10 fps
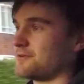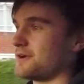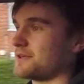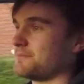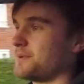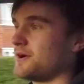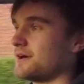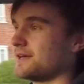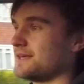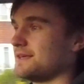I could
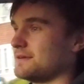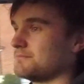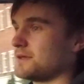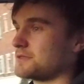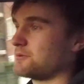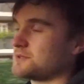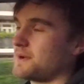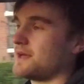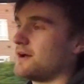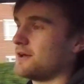buy a
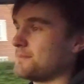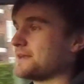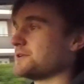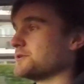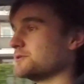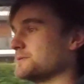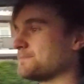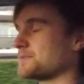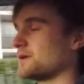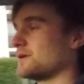328i manual
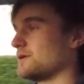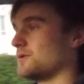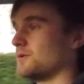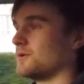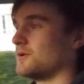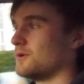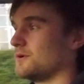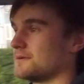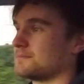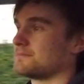
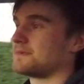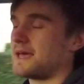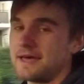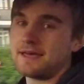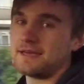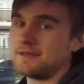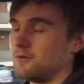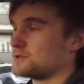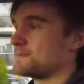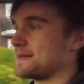or get a
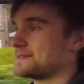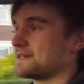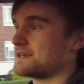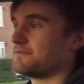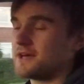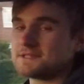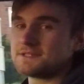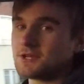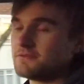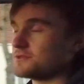automatic
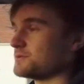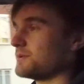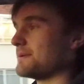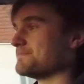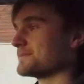converted over to one.